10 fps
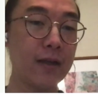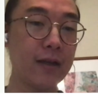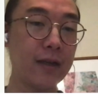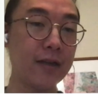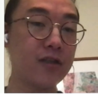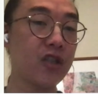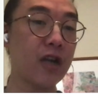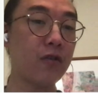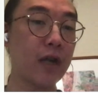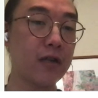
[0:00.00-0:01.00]
It is
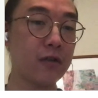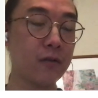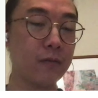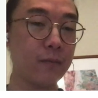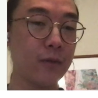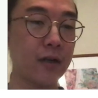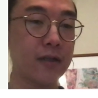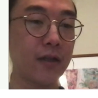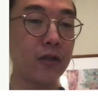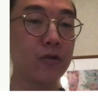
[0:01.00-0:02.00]
generational. There is
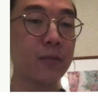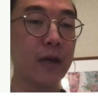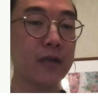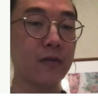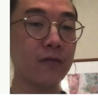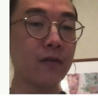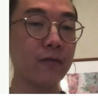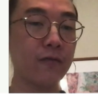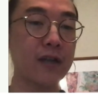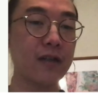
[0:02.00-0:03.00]
a new space of
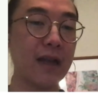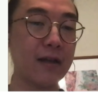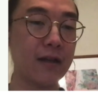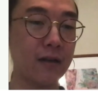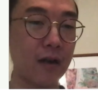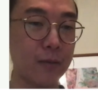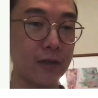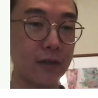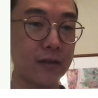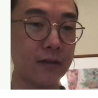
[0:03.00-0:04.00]
freshly allocated
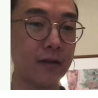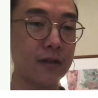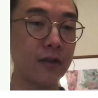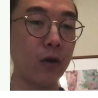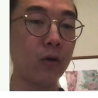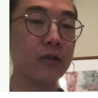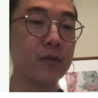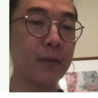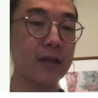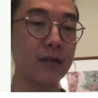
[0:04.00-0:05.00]
objects. There is an old
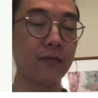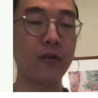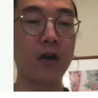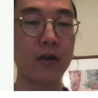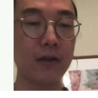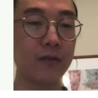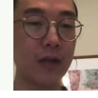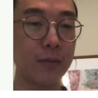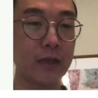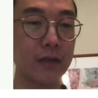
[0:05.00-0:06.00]
space of long-lived
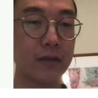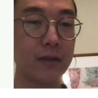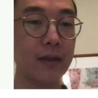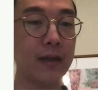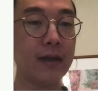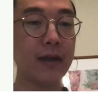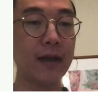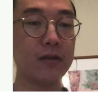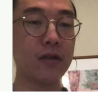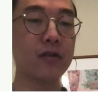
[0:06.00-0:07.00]
objects, and
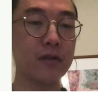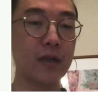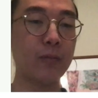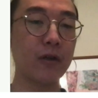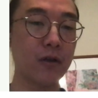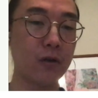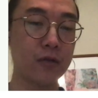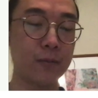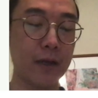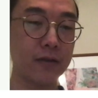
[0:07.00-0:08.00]
there's also a separate code
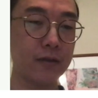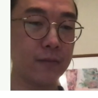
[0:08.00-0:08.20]
space.